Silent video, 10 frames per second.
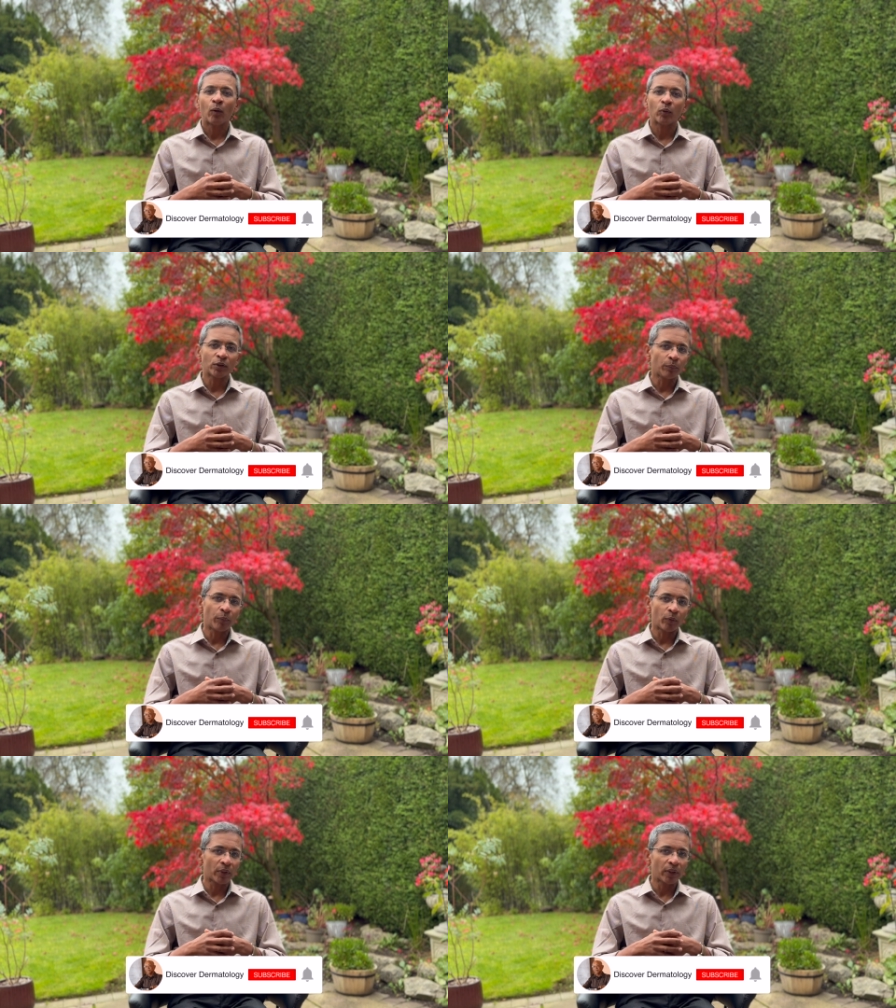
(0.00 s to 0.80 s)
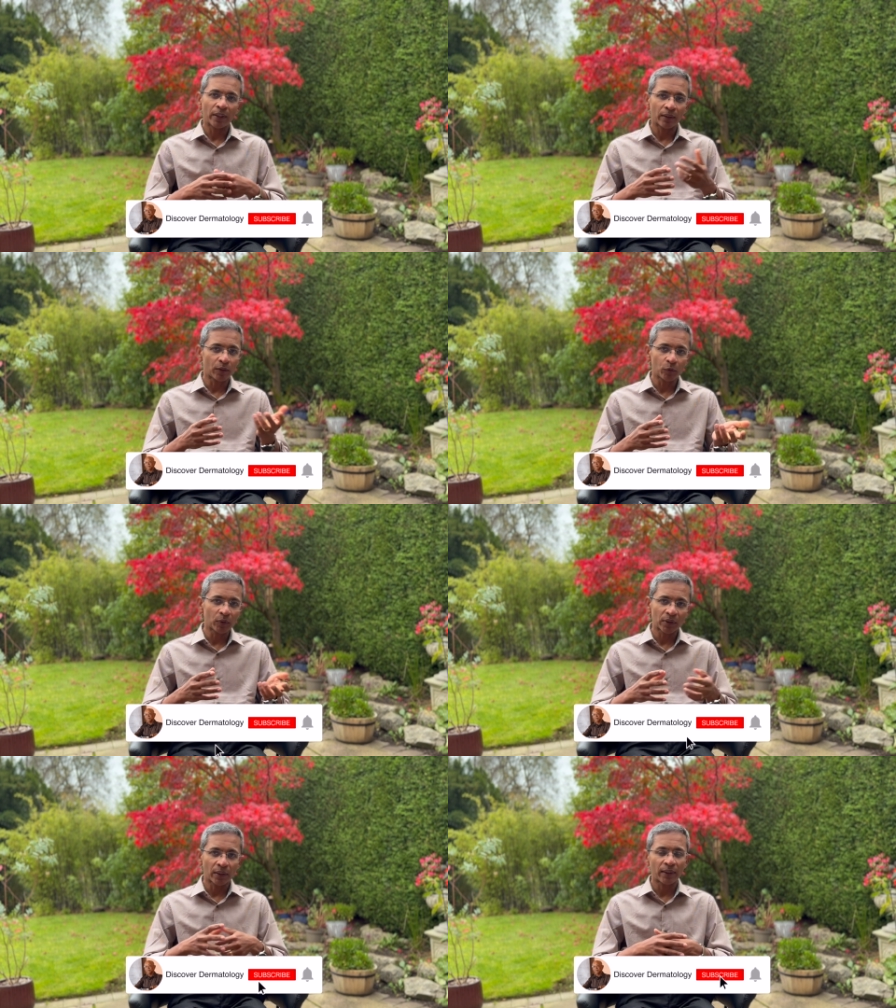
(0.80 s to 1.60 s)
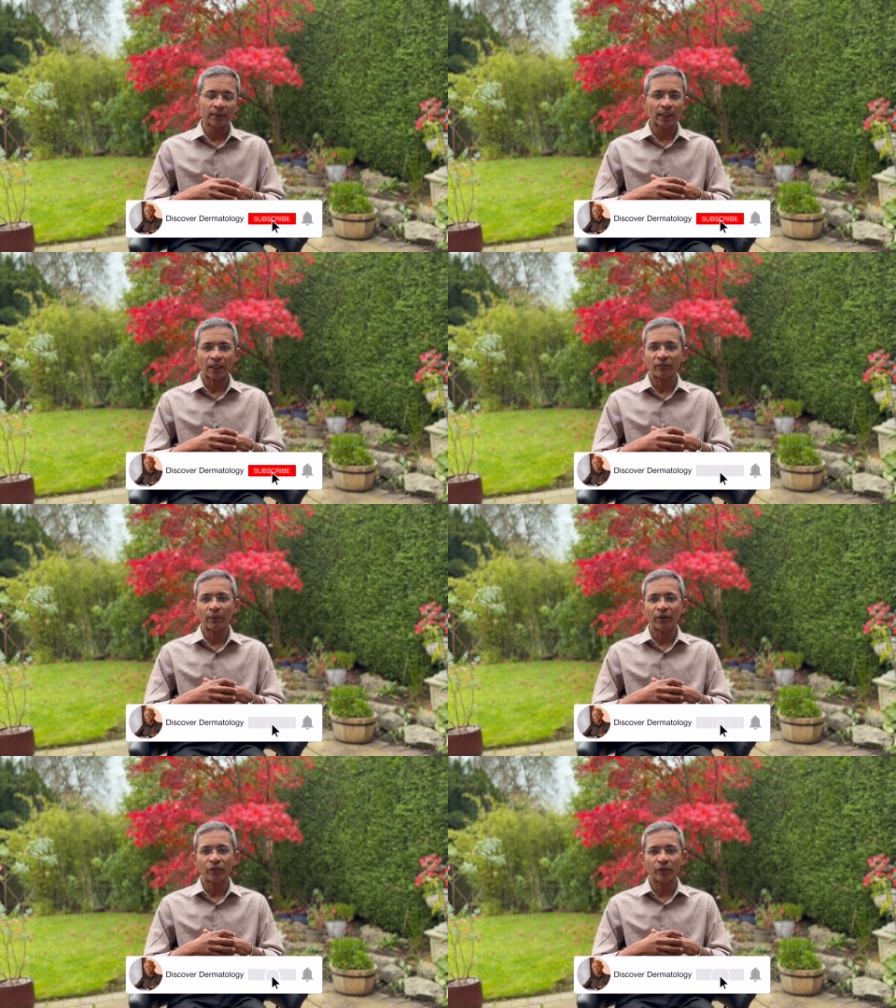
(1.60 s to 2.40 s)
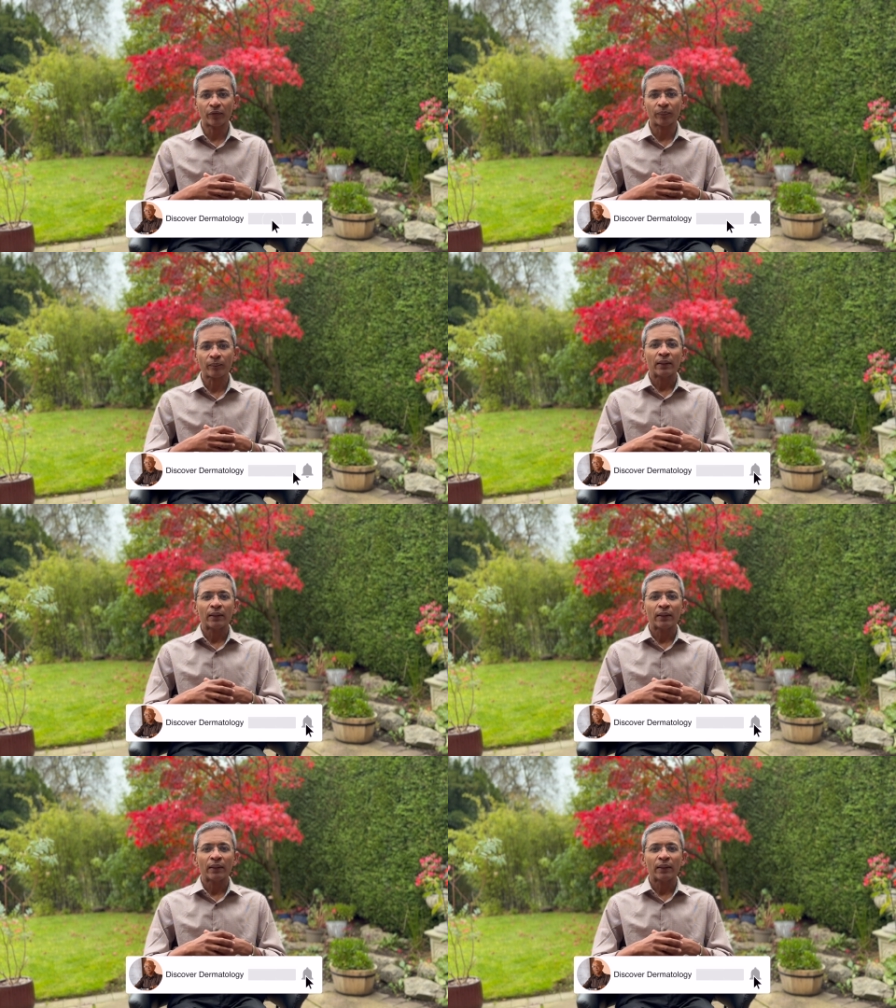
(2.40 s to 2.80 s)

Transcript: was reported in the two studies that I've mentioned.